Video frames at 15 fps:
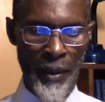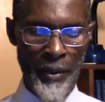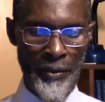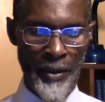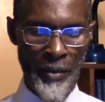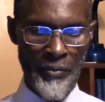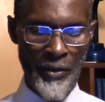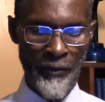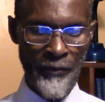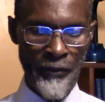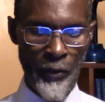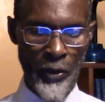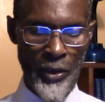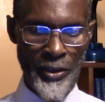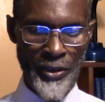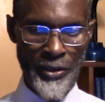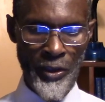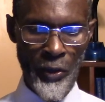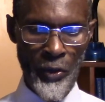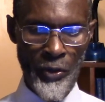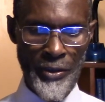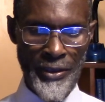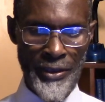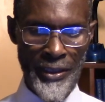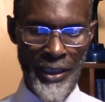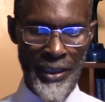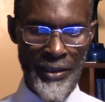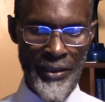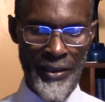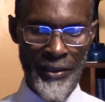Number four shows
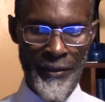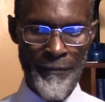that